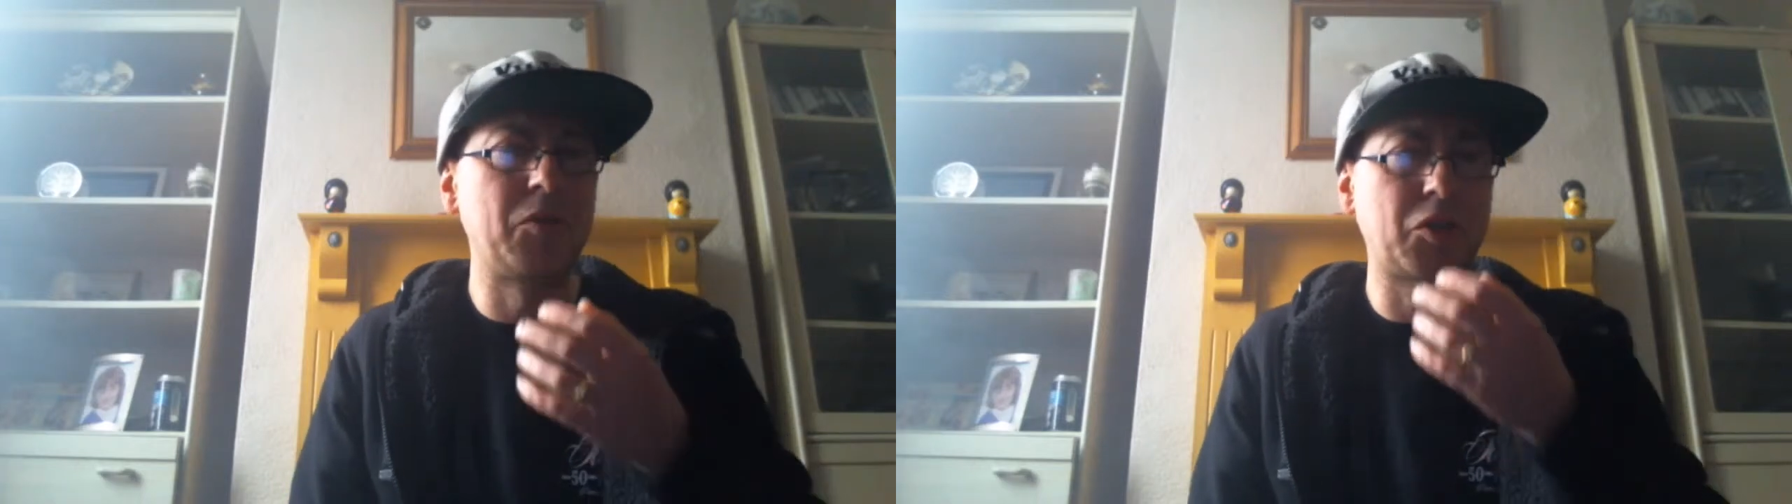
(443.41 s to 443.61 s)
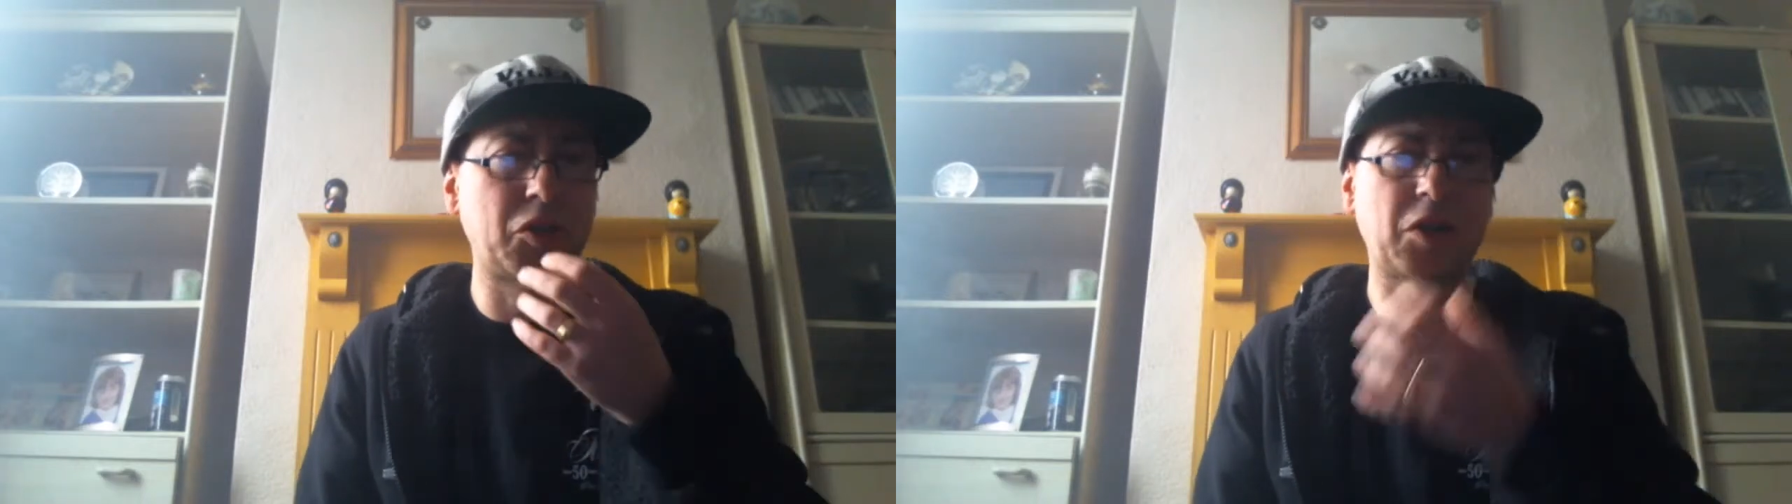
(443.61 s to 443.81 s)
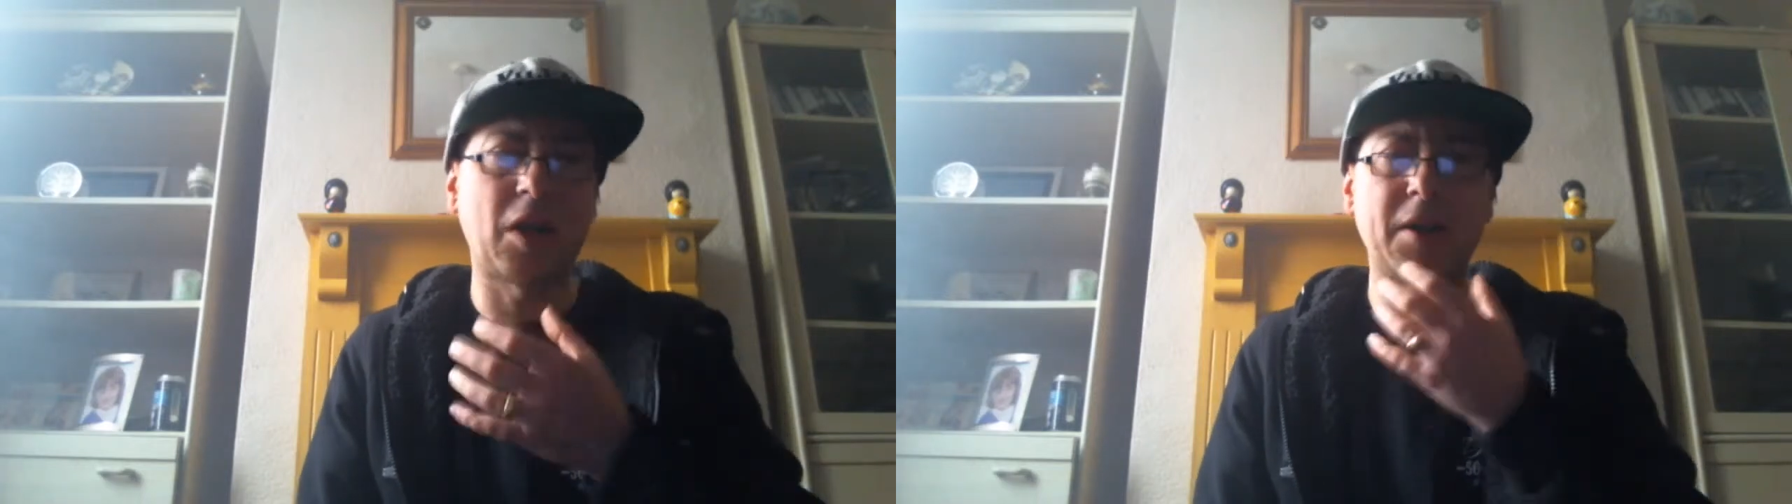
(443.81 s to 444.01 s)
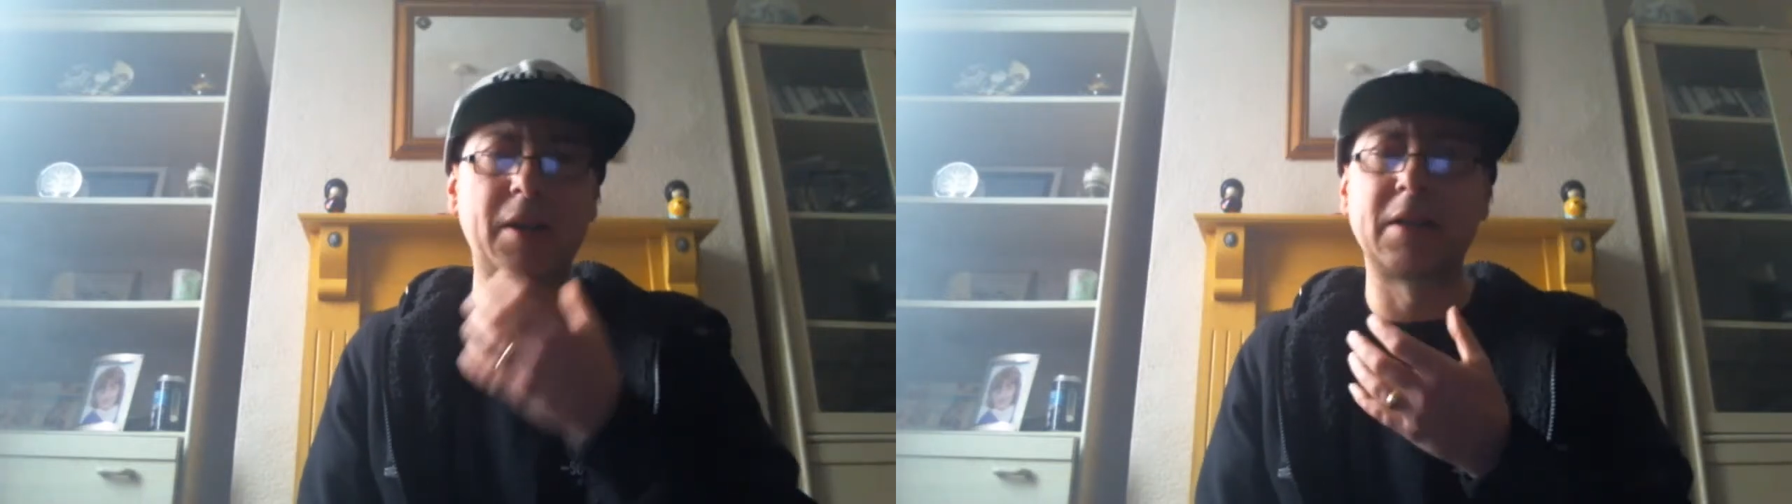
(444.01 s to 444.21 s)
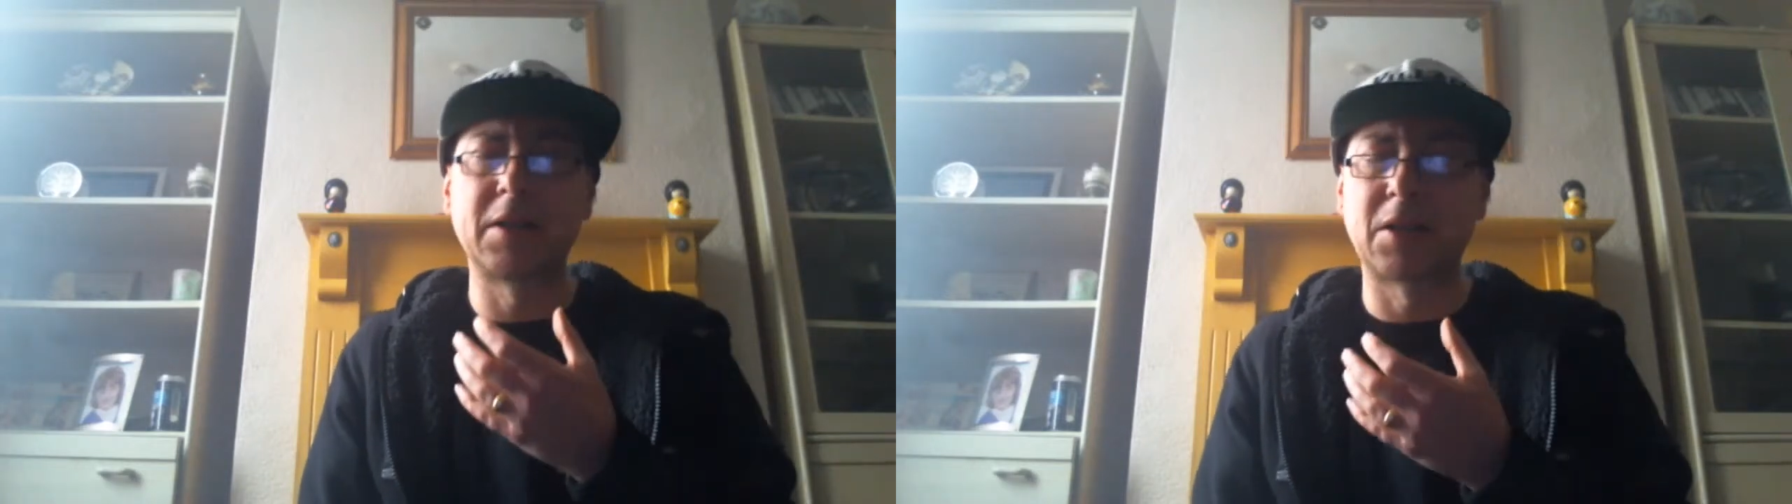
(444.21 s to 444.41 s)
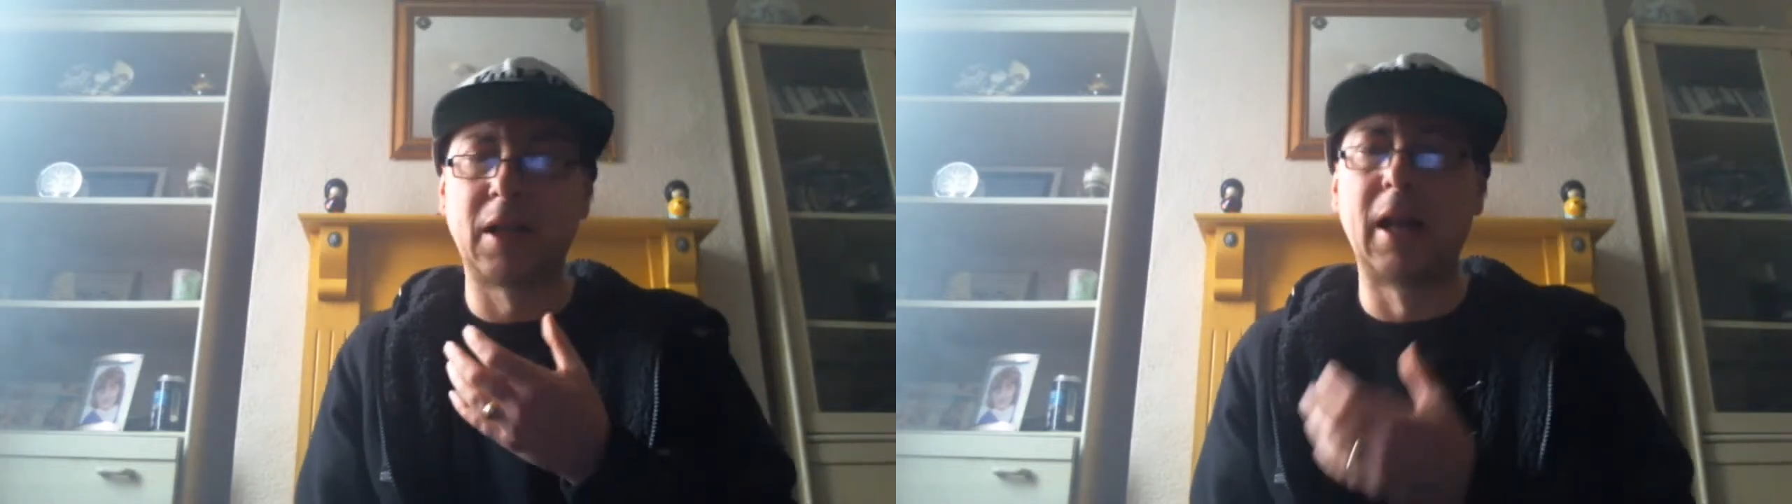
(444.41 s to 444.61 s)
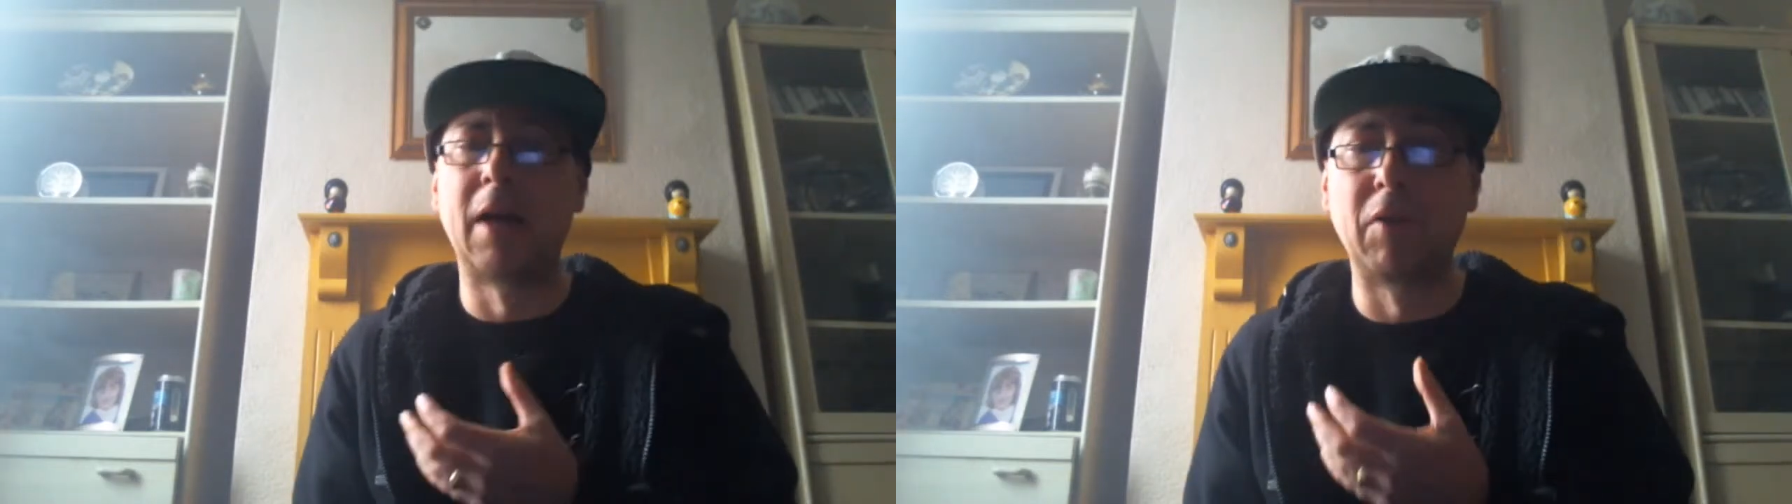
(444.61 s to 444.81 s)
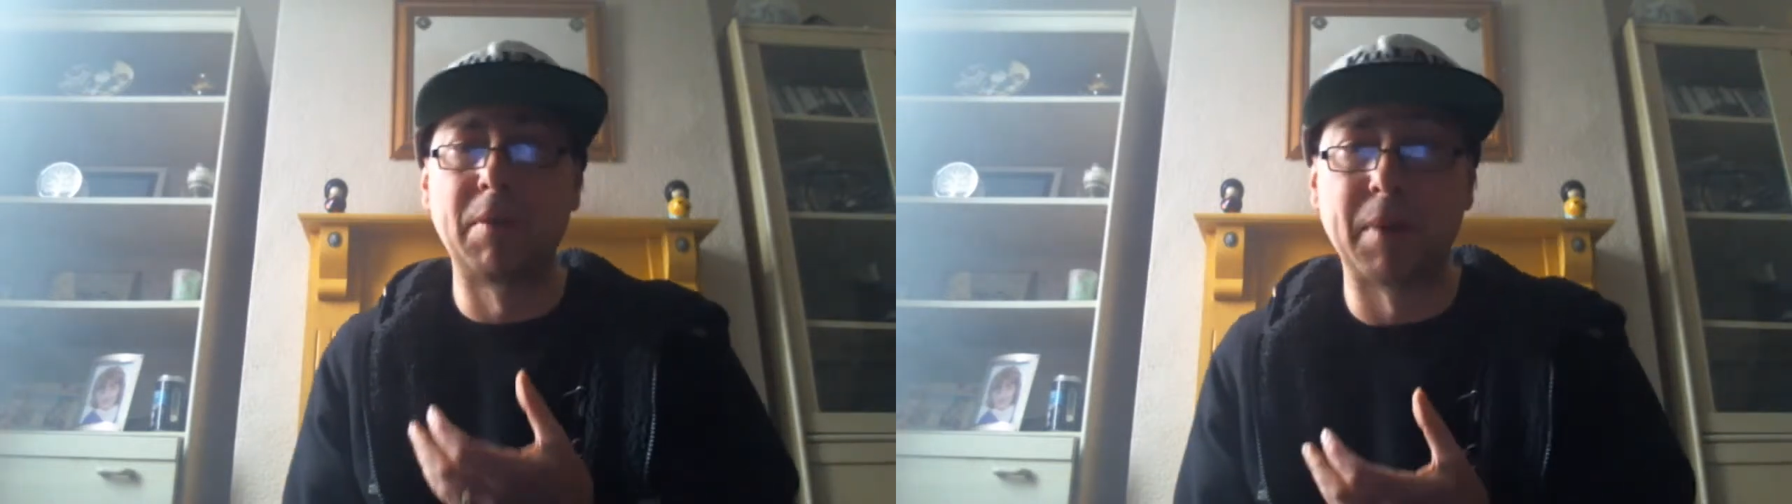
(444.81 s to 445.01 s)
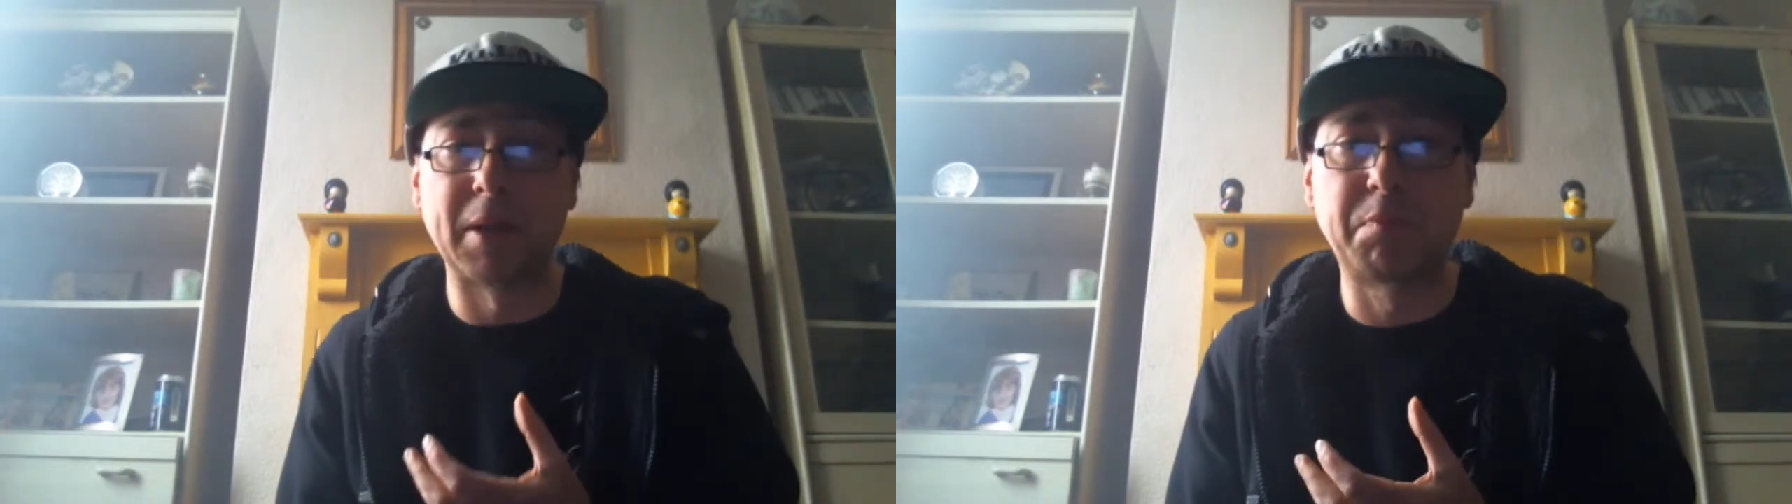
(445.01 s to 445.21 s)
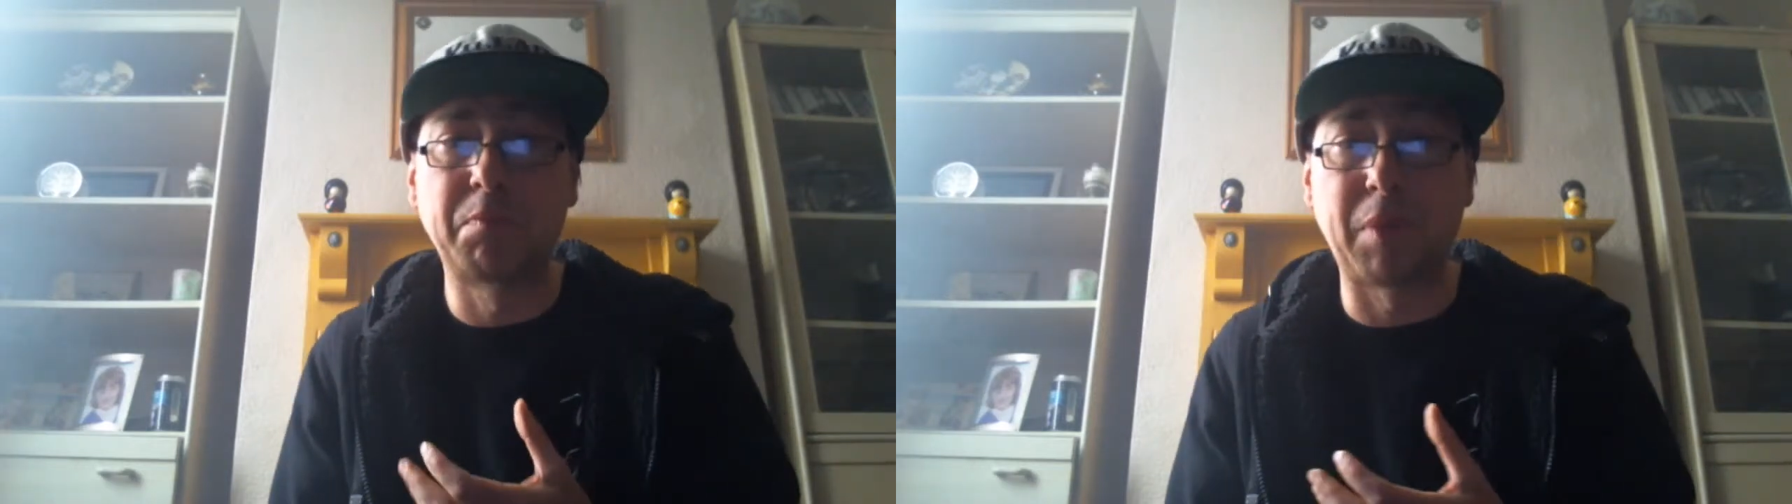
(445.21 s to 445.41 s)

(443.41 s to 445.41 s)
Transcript: you start getting this lovely mixed